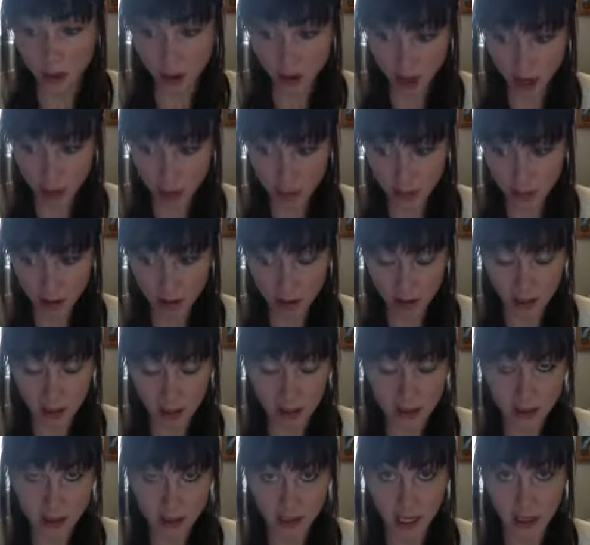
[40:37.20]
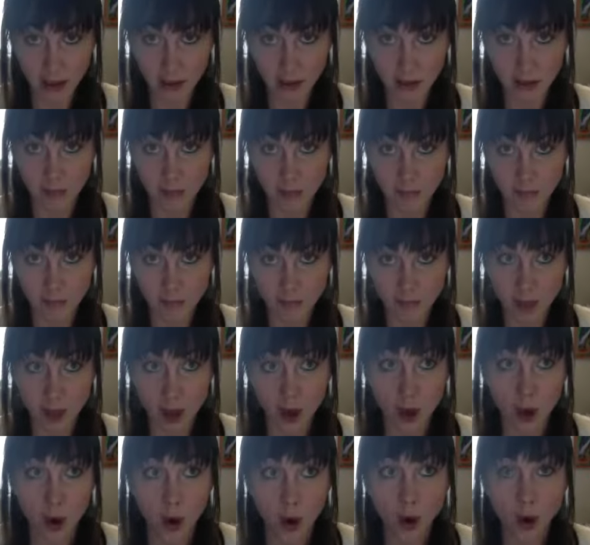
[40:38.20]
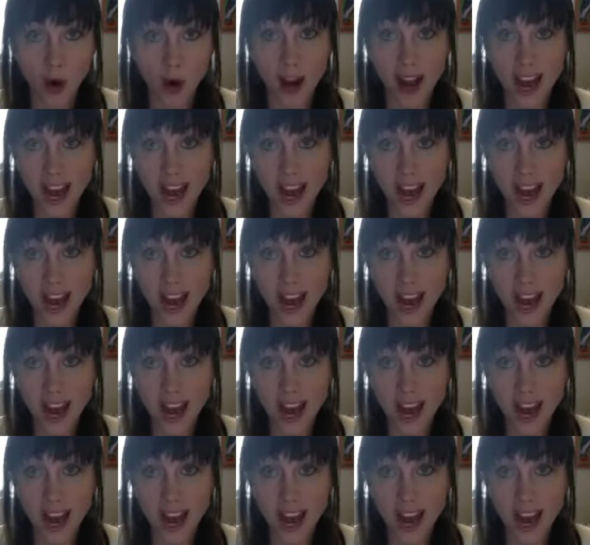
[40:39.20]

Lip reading: around me are getting sick or